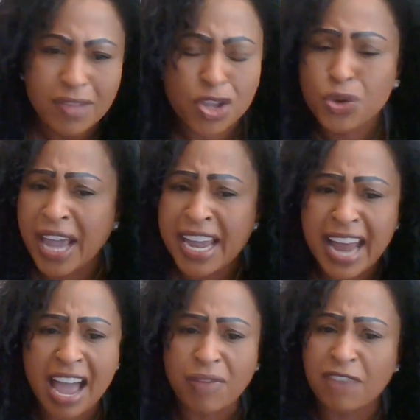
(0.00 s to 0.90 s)
You can't
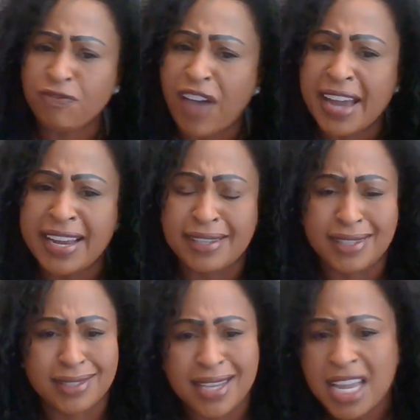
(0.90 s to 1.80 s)
have our
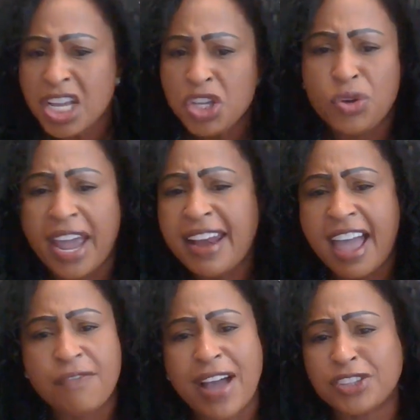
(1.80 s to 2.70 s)
finances. You can't
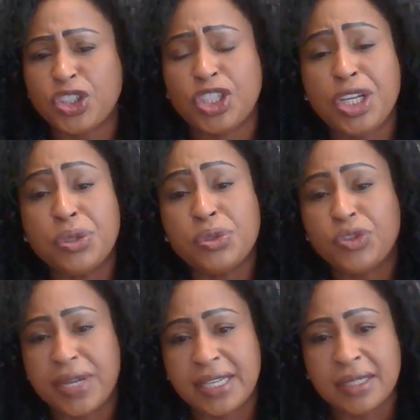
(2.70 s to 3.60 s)
have our
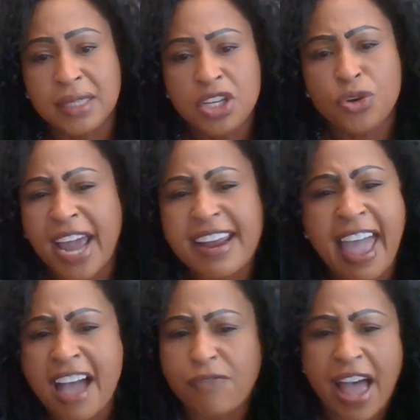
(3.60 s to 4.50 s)
children. You can't
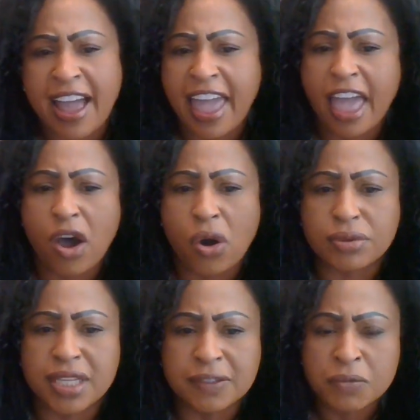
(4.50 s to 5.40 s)
have our
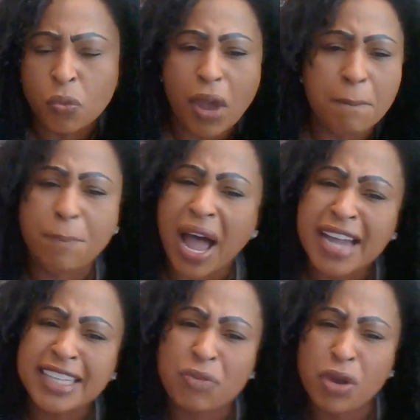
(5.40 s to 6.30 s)
health. We
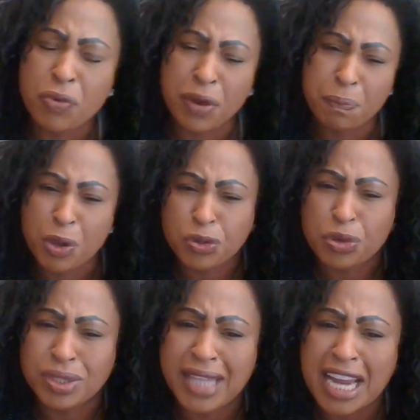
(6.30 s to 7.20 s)
bind and we rebuke
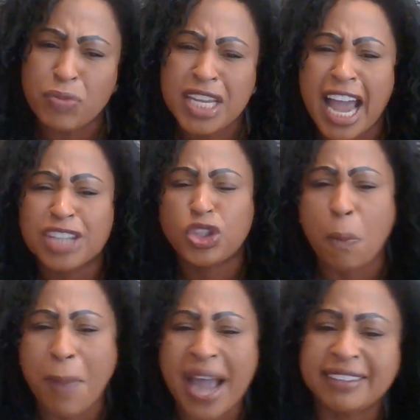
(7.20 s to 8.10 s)
you, Satan. We cast you
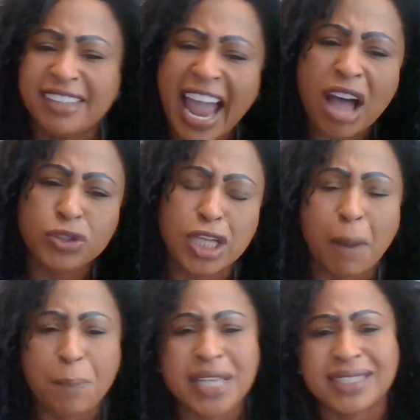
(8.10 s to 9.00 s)
back down to
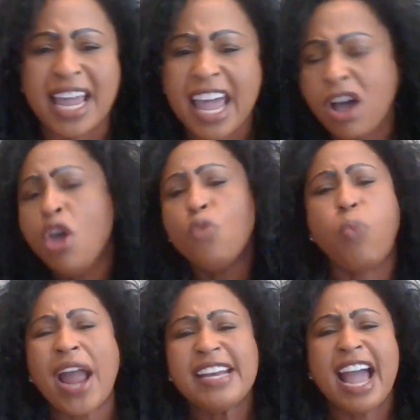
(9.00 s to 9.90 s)
the pits of hell.
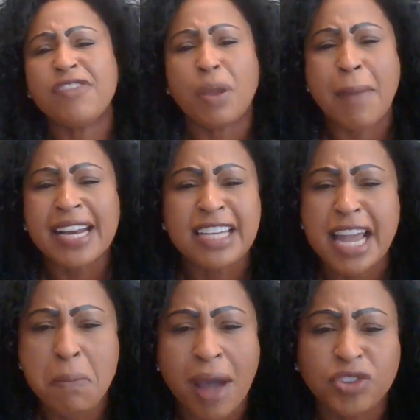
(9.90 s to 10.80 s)
Right now, in the mighty
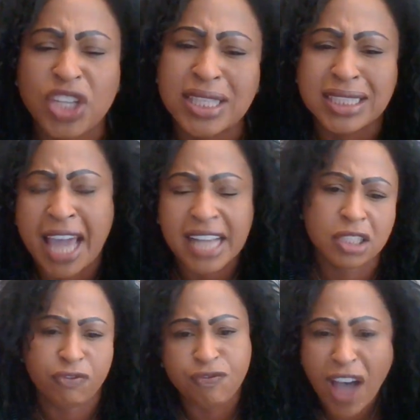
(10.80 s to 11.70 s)
name of Jesus, catch
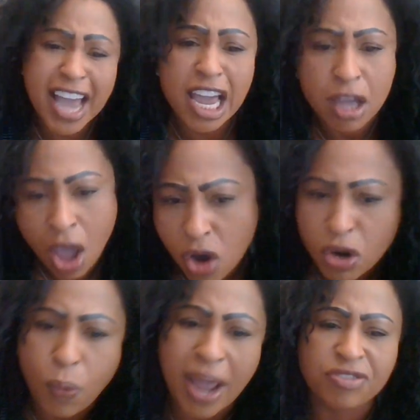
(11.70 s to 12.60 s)
fire on
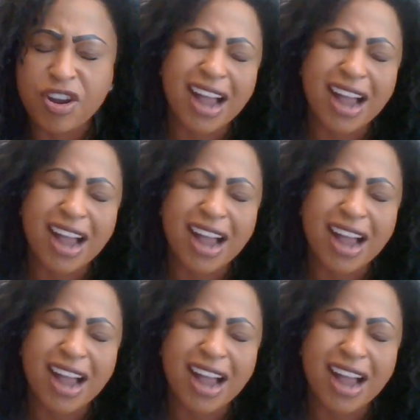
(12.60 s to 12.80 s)
the way there.